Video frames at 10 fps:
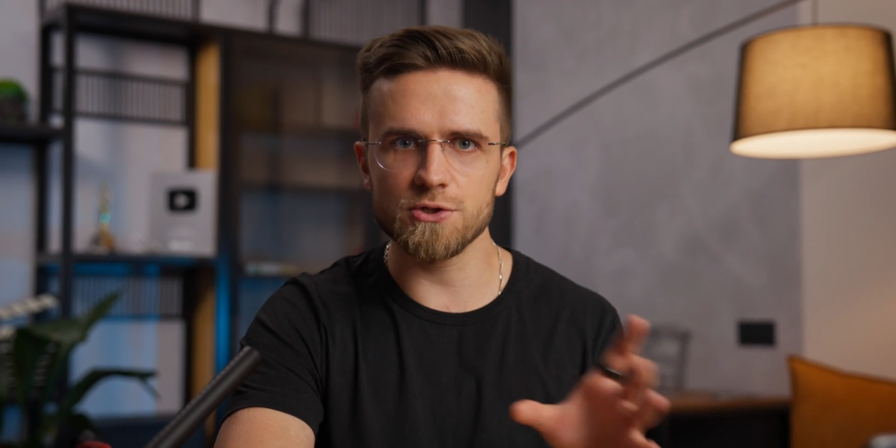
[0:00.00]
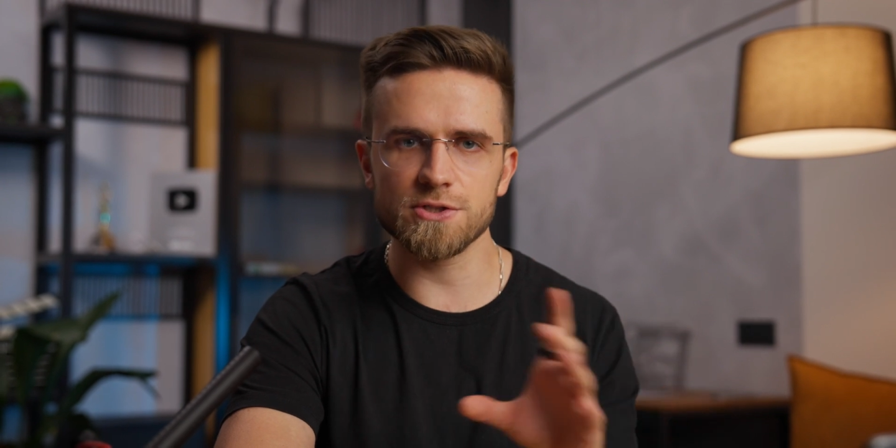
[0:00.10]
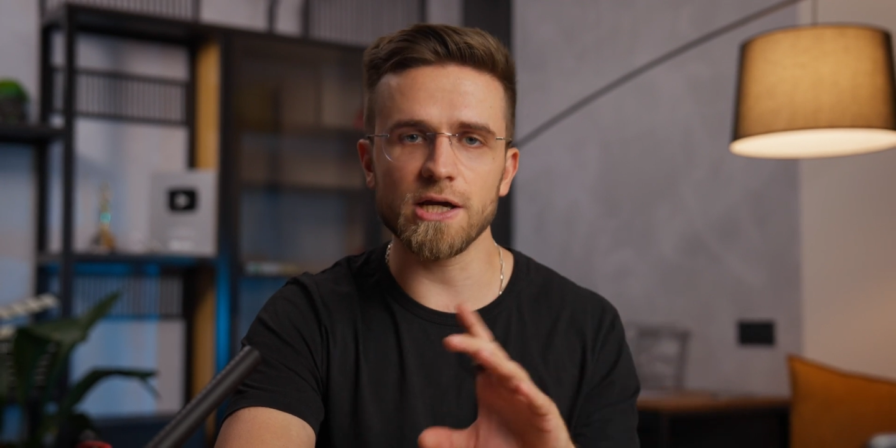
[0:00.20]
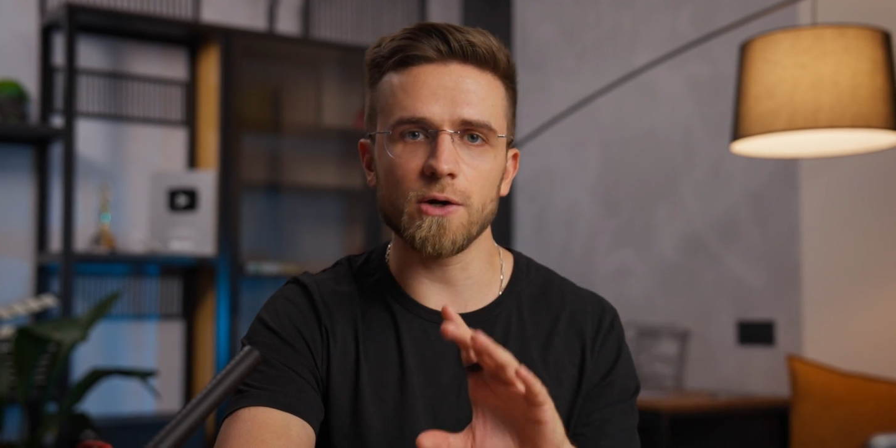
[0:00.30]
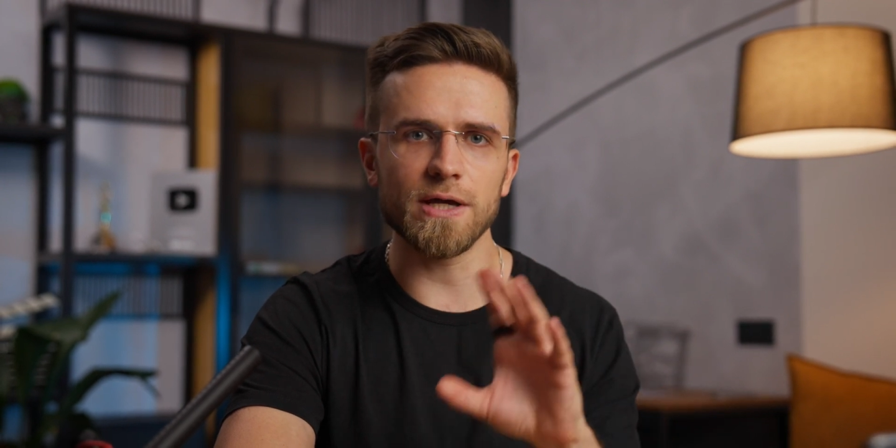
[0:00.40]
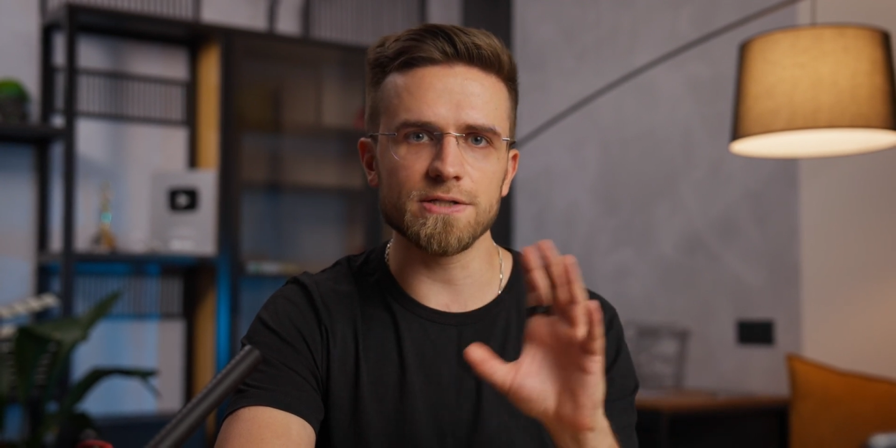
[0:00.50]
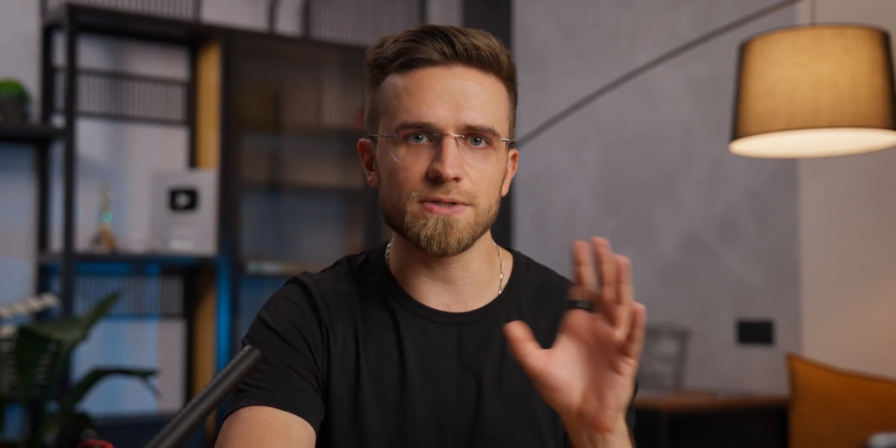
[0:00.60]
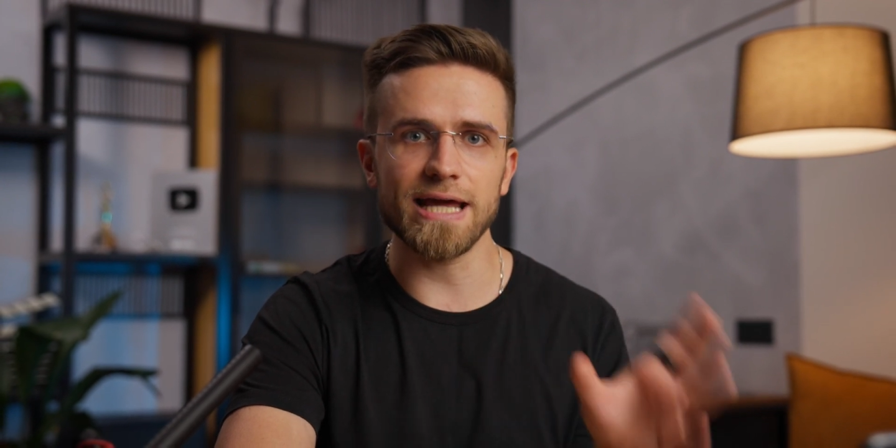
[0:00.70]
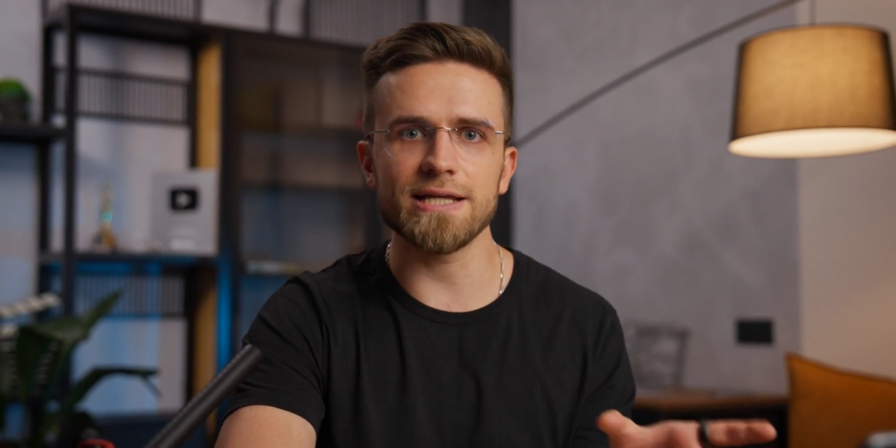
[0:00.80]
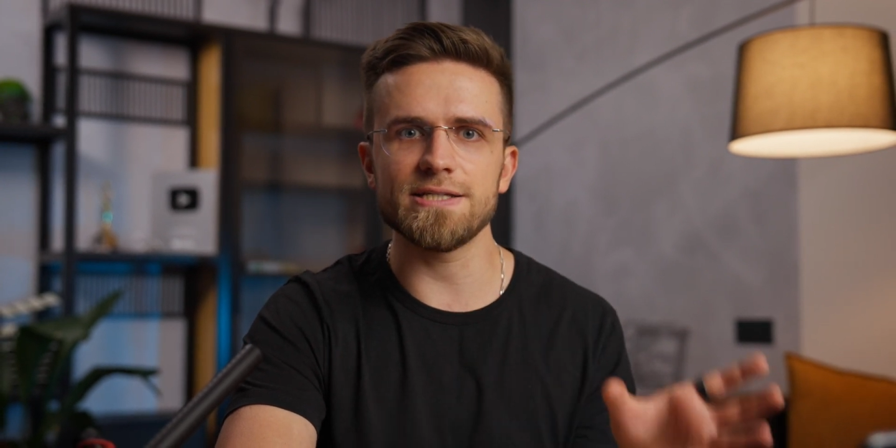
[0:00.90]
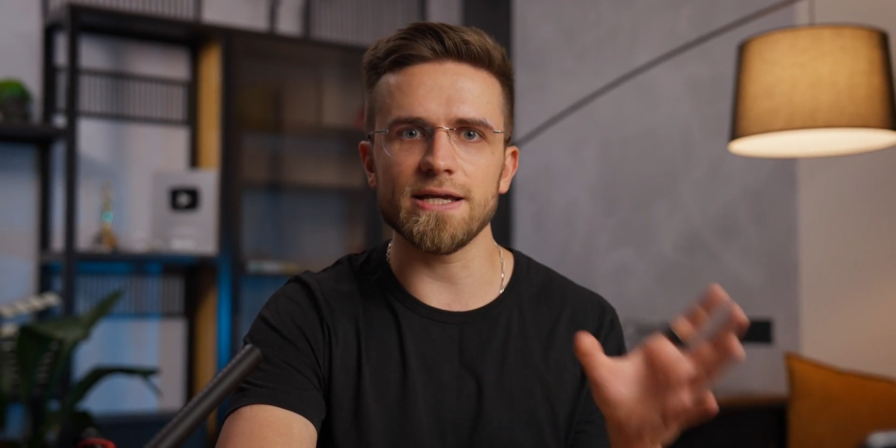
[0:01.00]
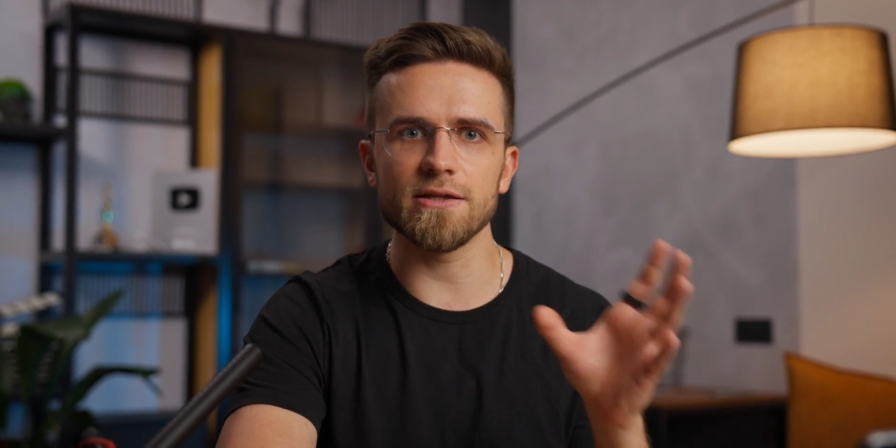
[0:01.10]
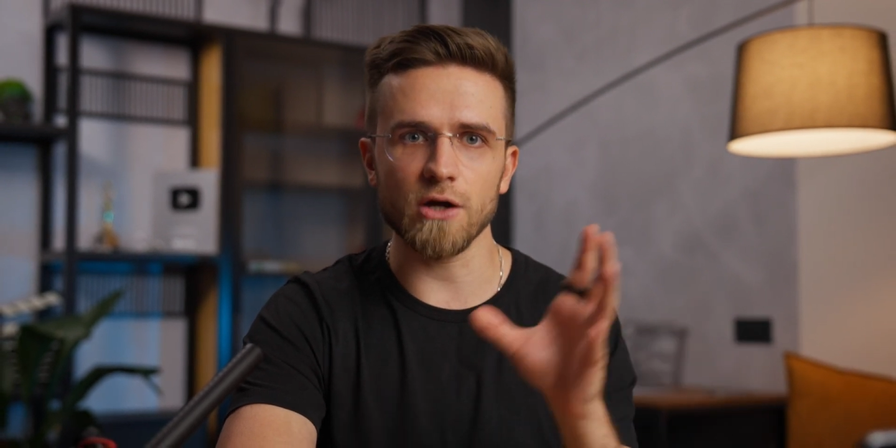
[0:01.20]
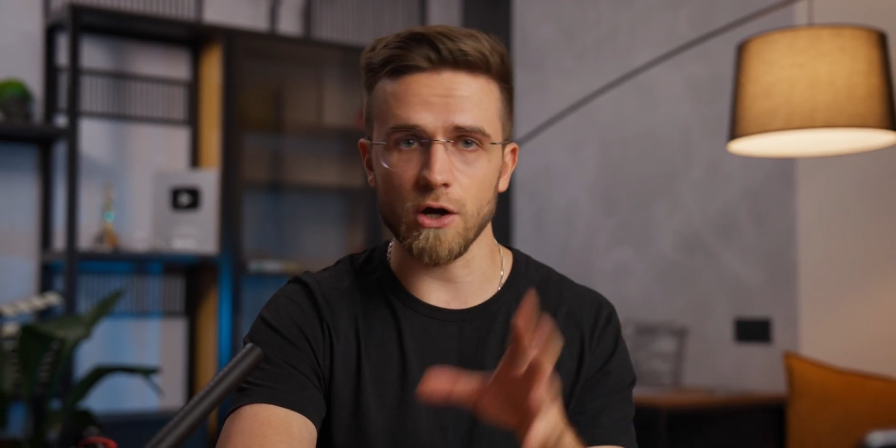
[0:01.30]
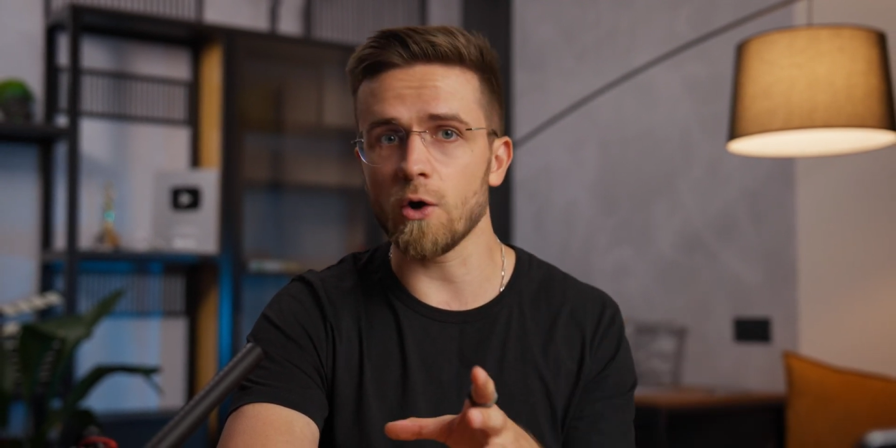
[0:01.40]
you just go into
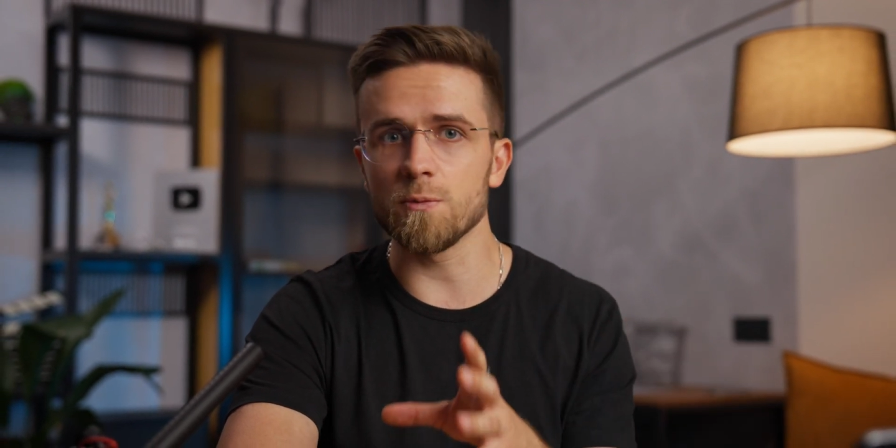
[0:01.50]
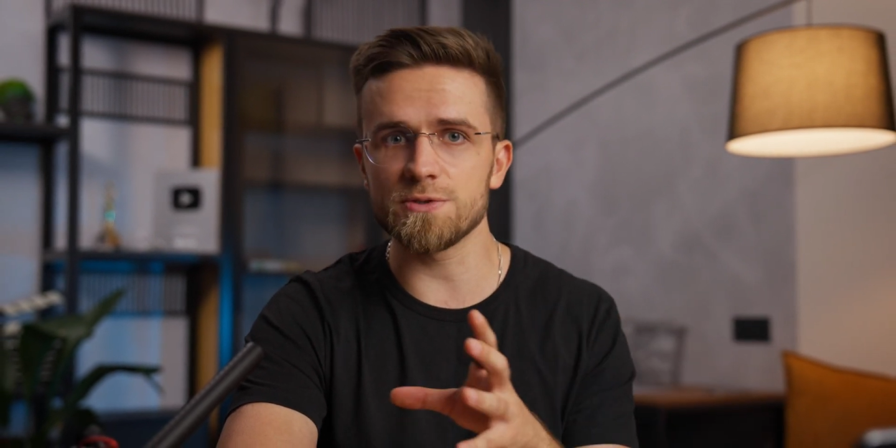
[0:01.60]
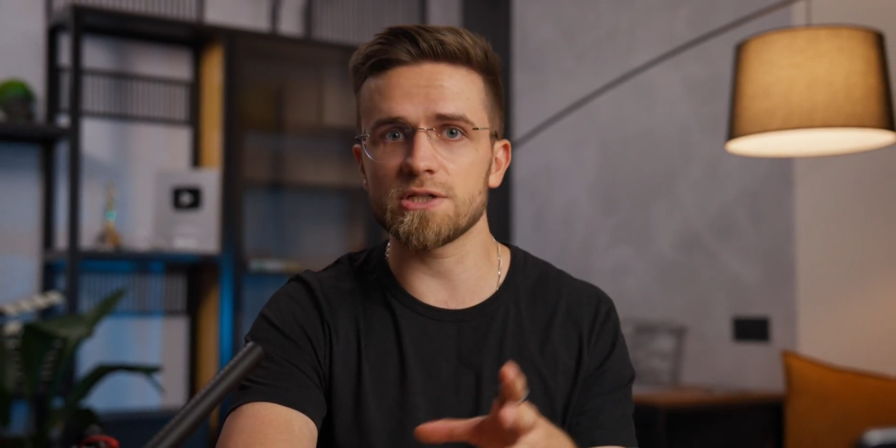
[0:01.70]
editing the home